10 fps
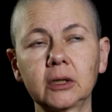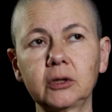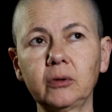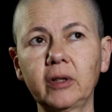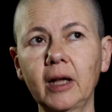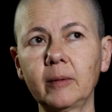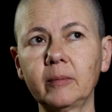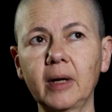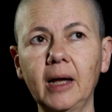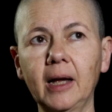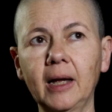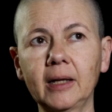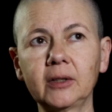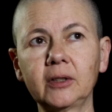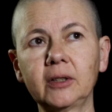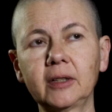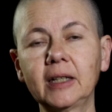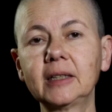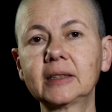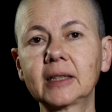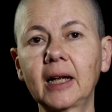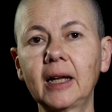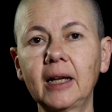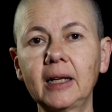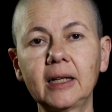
to them, and they say